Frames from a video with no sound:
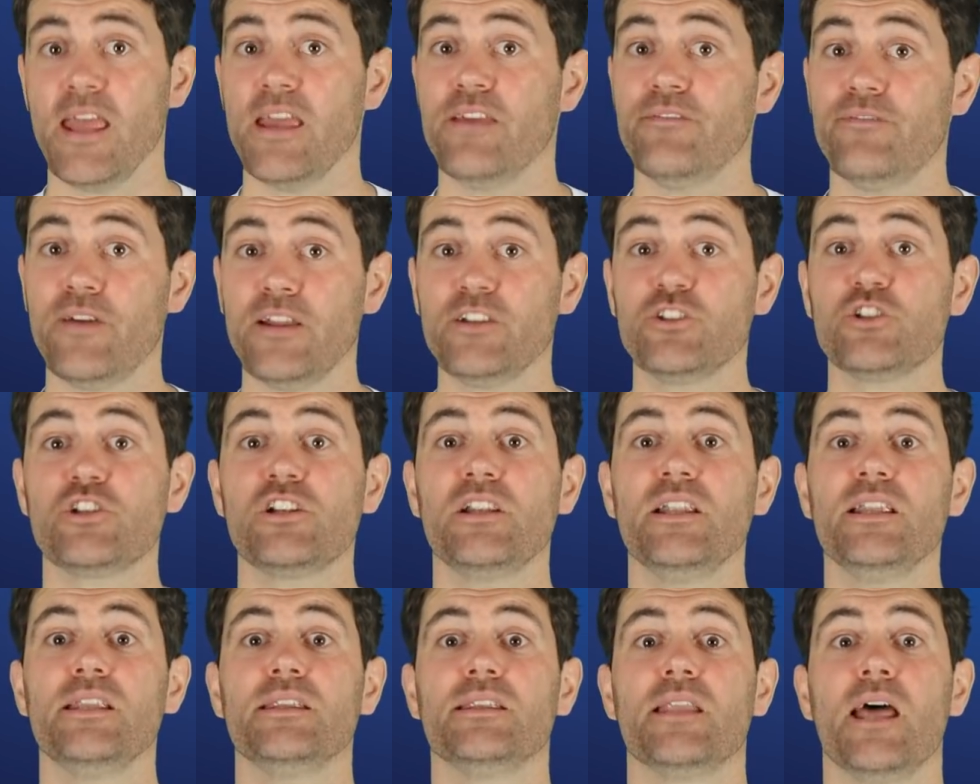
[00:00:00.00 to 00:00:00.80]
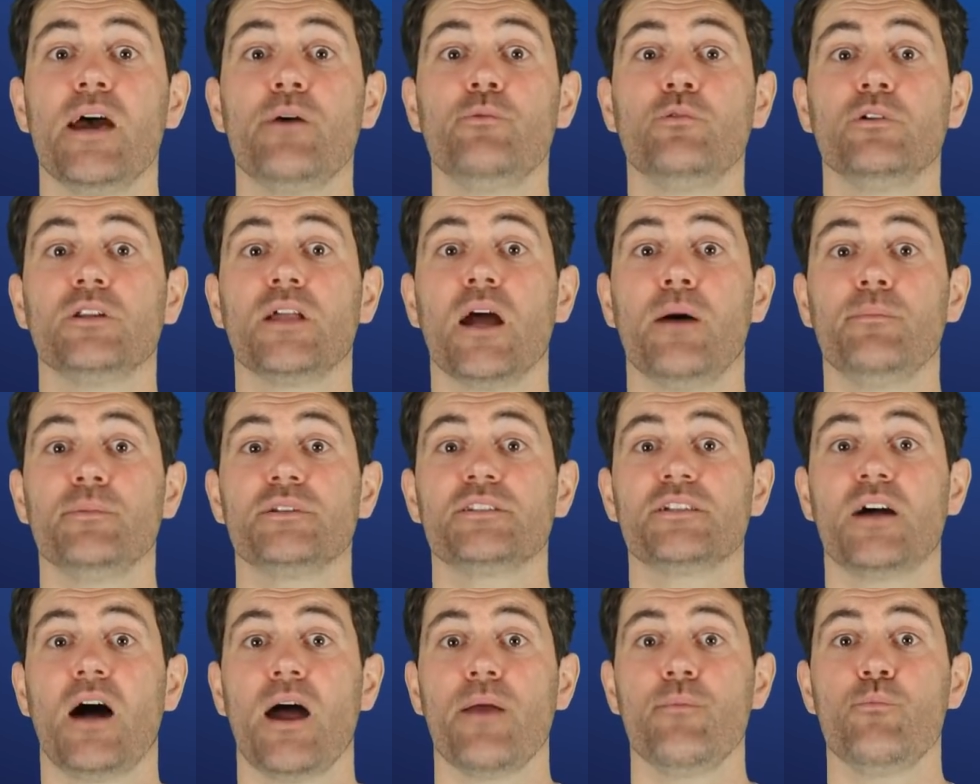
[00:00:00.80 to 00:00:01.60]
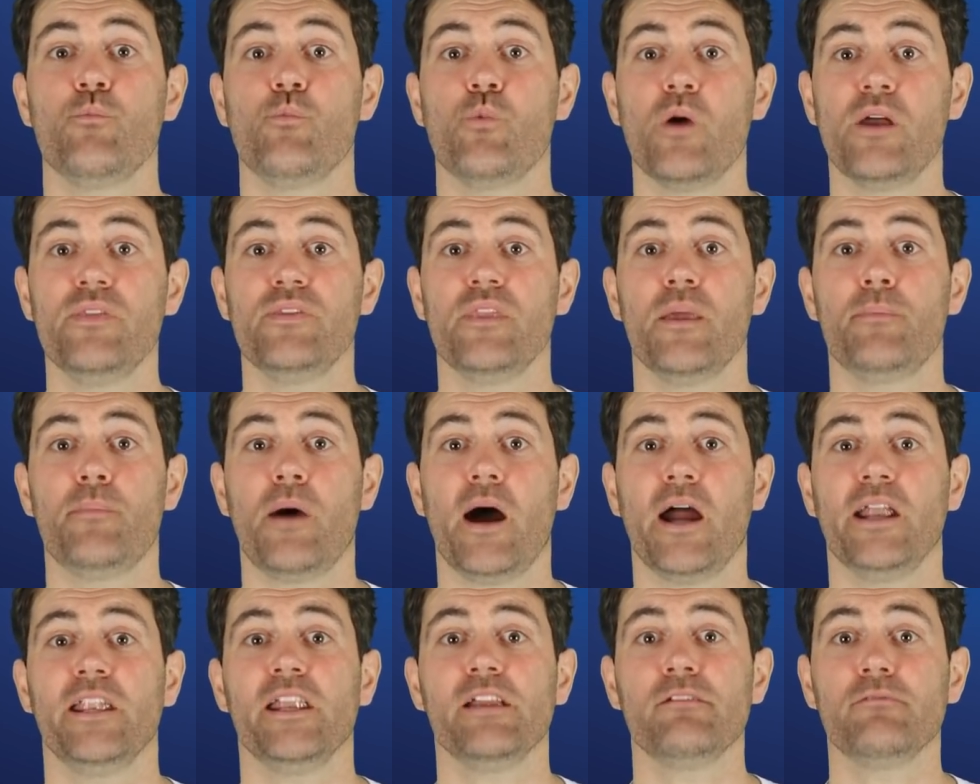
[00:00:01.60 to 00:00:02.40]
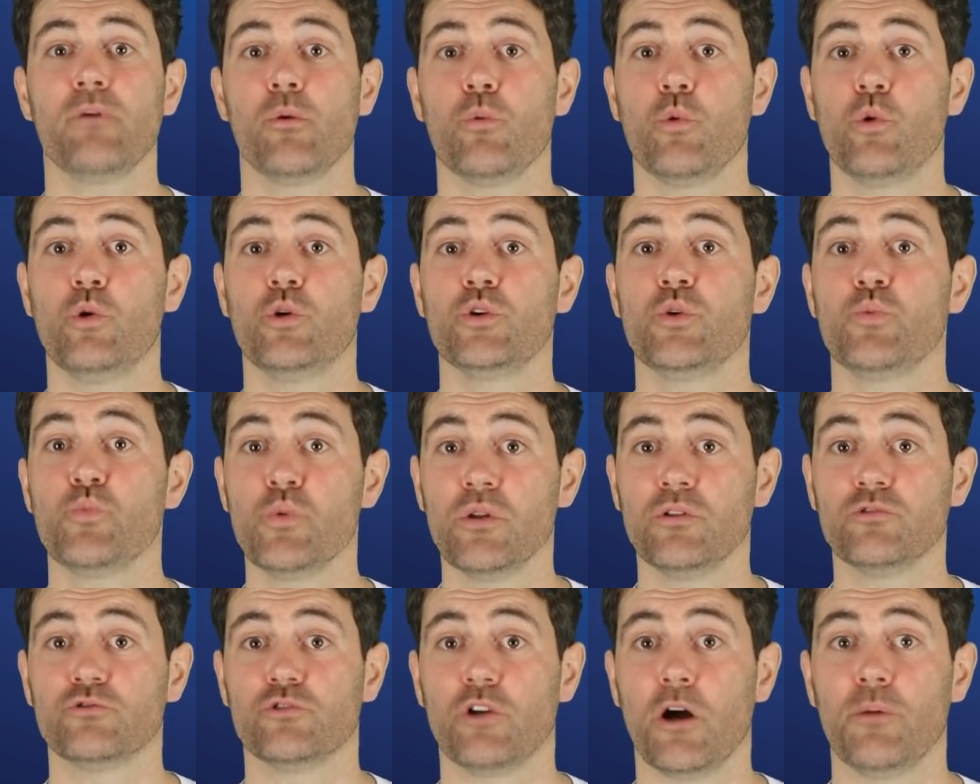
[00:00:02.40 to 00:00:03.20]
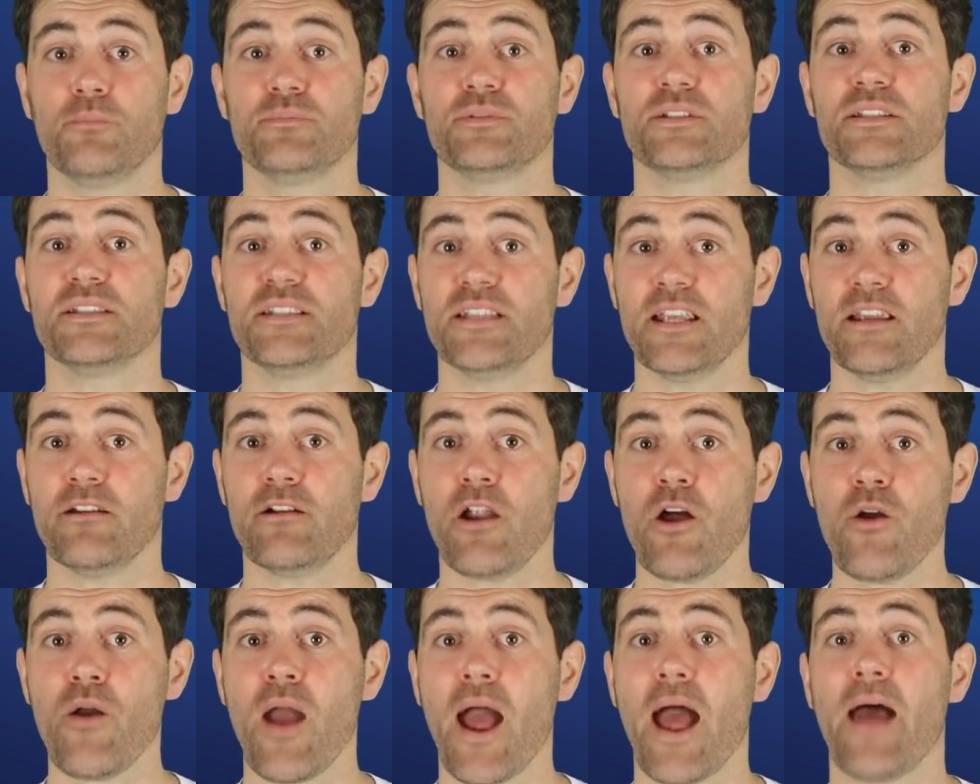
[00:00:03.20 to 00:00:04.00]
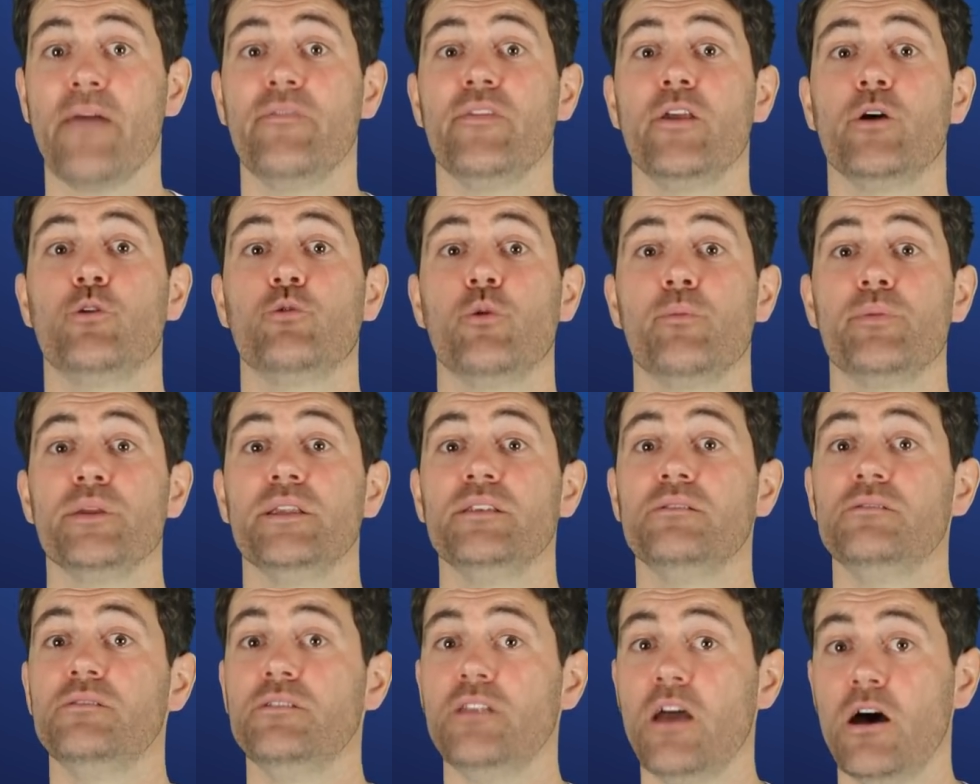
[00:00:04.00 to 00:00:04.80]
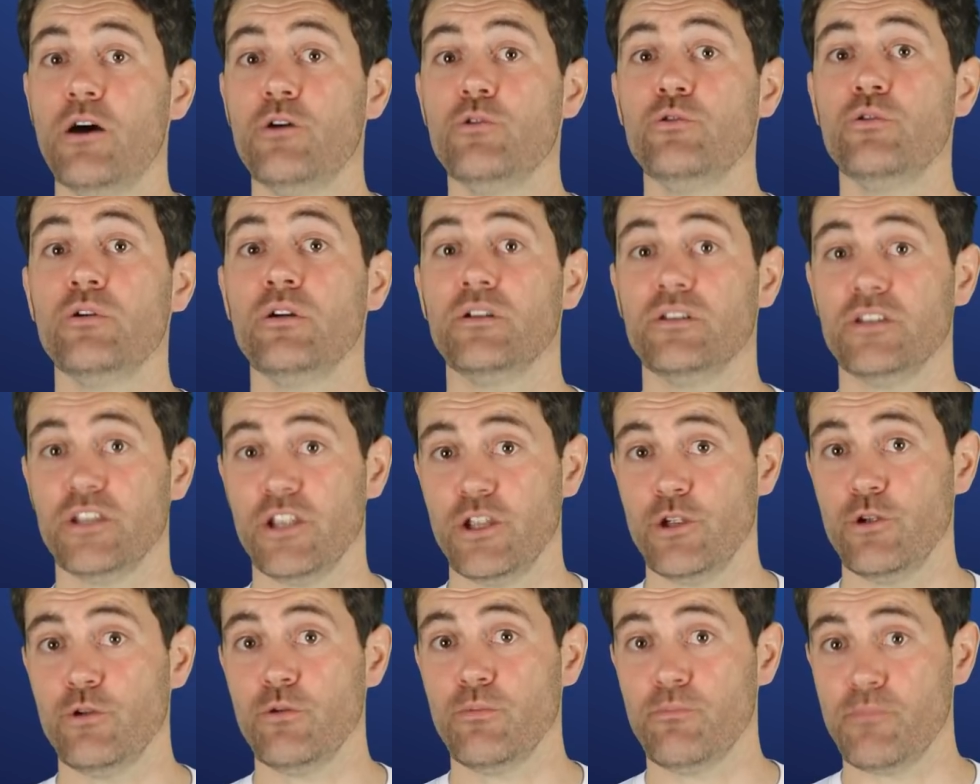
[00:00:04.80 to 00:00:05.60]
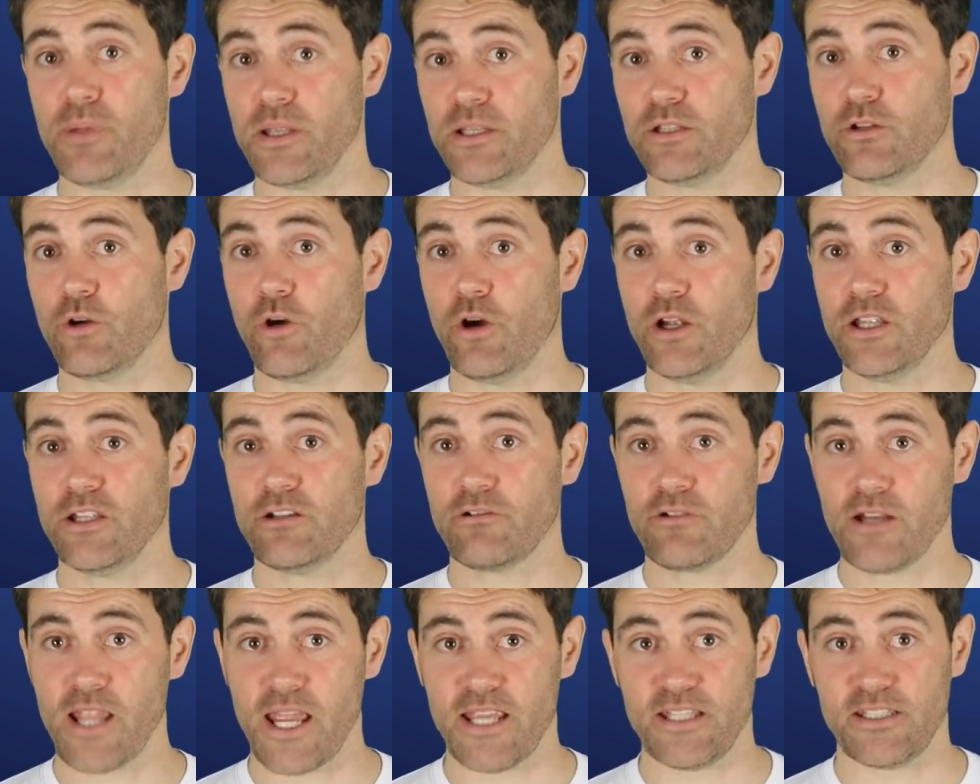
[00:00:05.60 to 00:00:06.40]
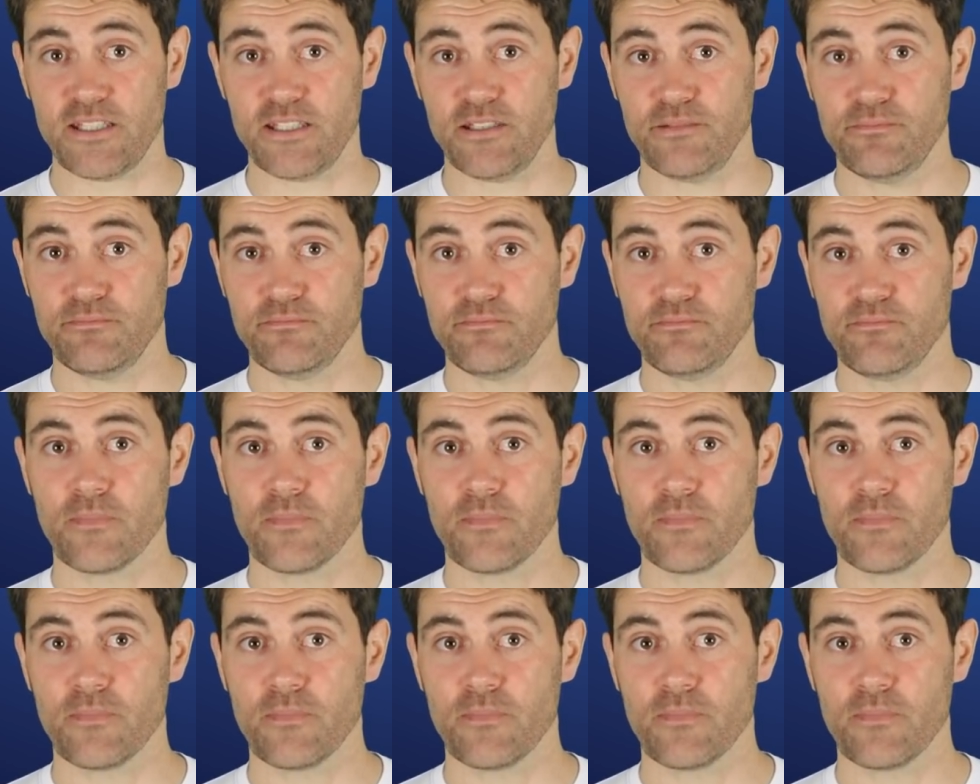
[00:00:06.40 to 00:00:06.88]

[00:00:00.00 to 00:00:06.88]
Eventually, there will come a time when the mining reward will drop to zero and there will be no new Bitcoin created.